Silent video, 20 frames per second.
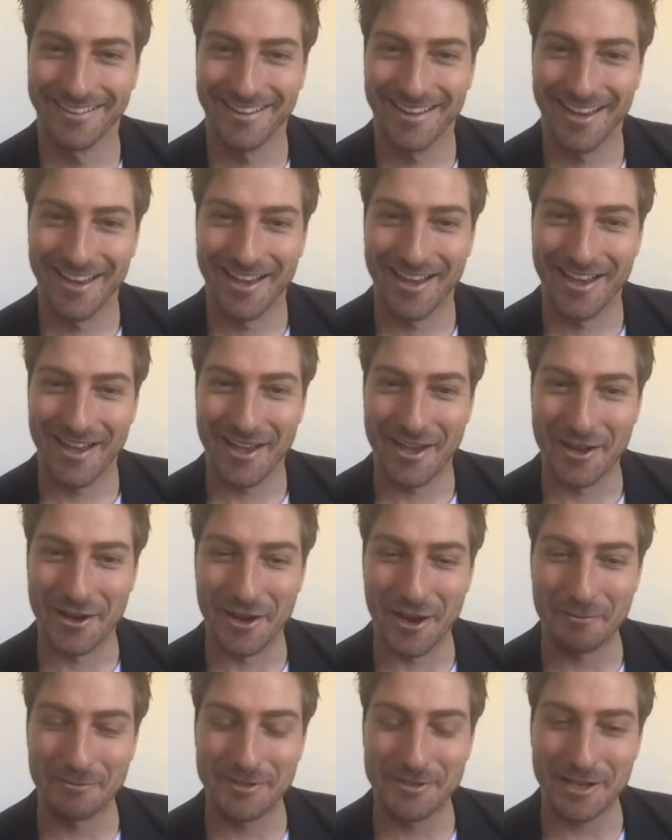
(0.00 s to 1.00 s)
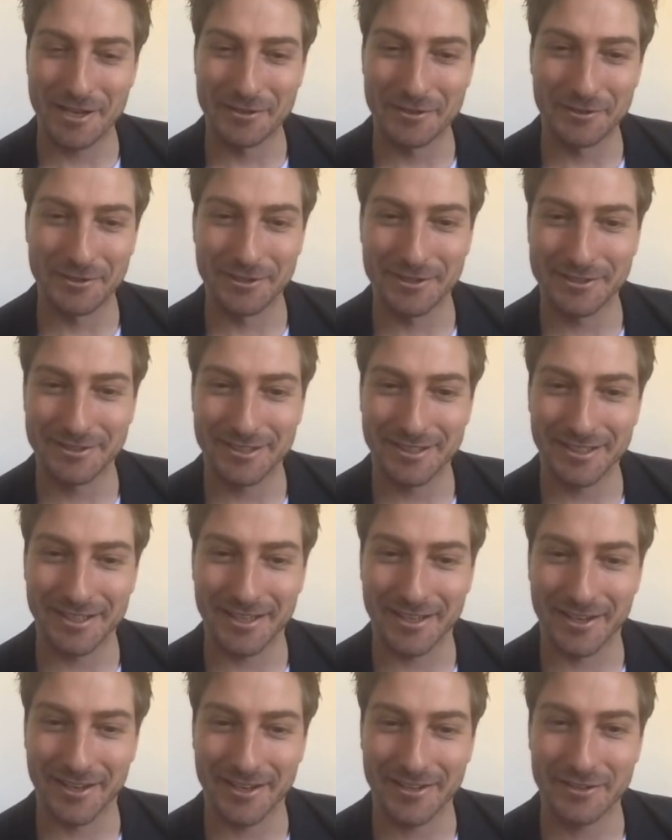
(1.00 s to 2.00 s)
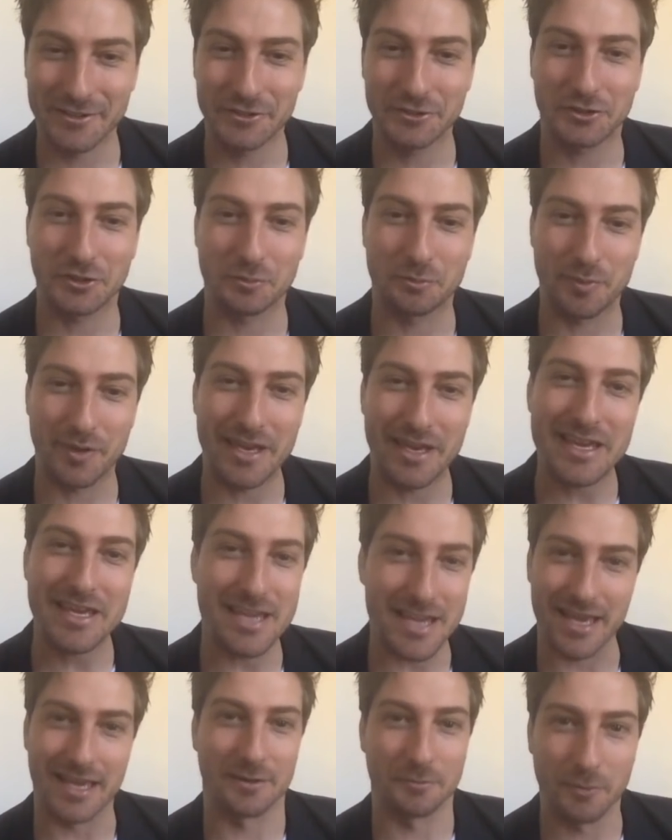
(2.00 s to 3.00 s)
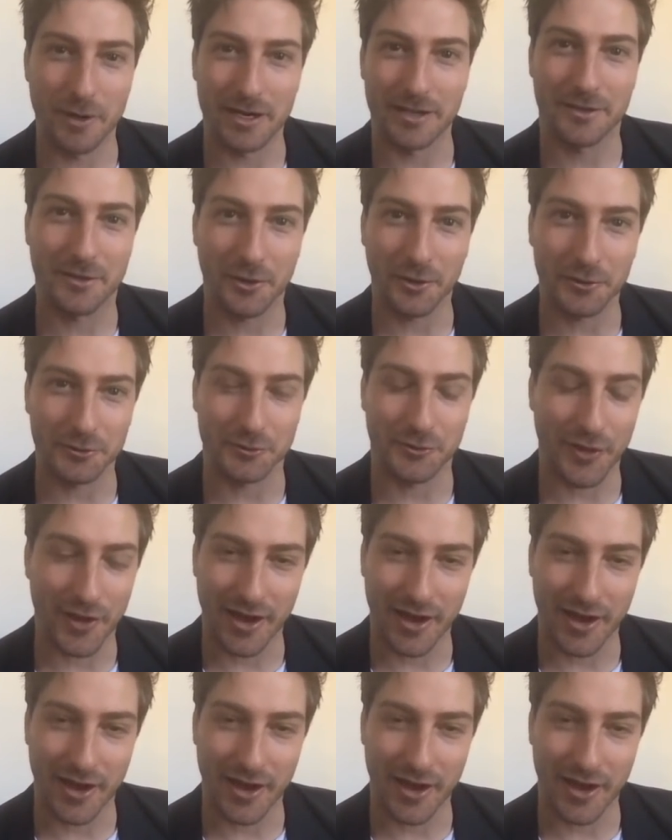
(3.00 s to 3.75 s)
And I'm Daniel Lissing, and I used to be in When Calls the Heart.